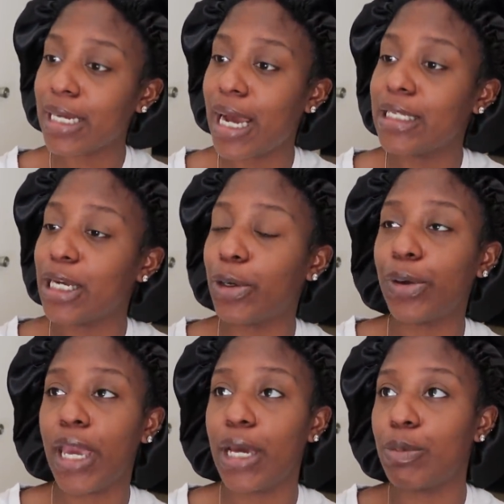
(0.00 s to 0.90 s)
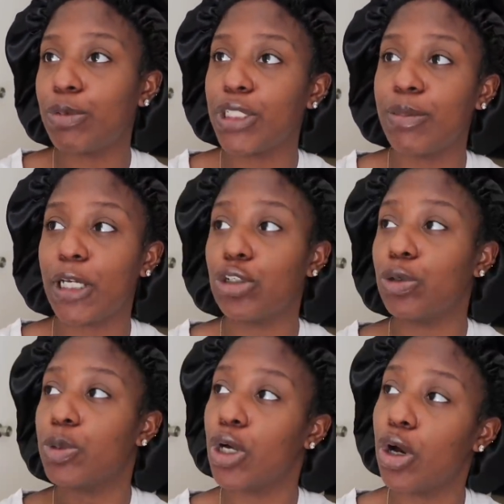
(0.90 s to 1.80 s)
the guy, he's like, okay, we just make sure
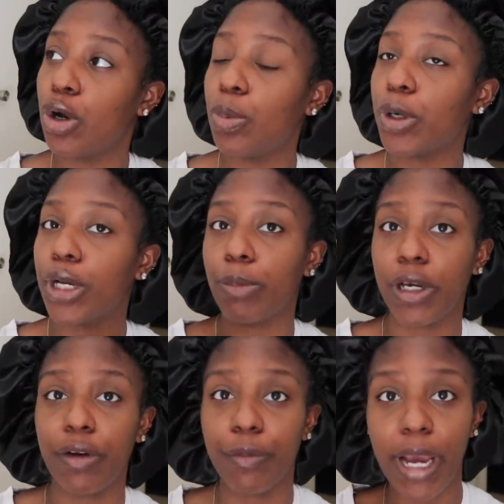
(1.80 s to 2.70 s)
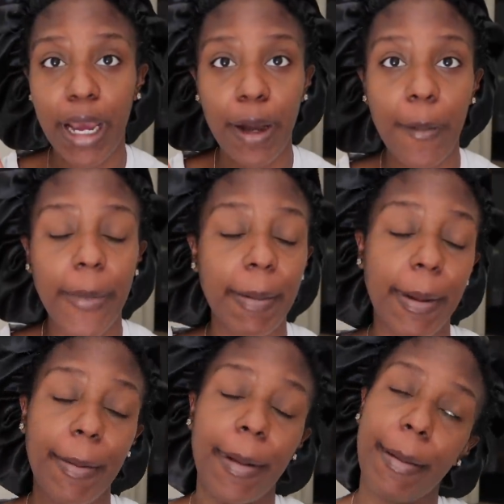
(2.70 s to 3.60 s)
he was home, we're gonna bring it around, blah
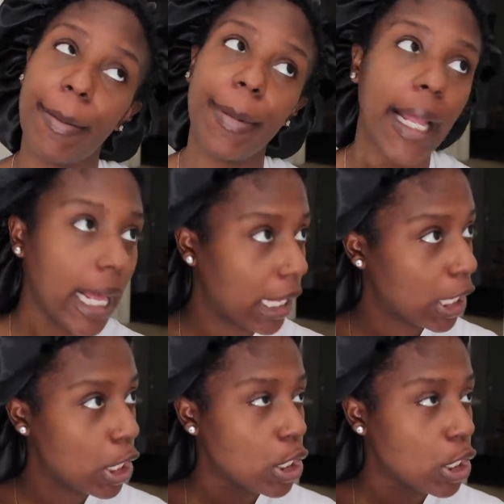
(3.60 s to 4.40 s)
blah blah blah.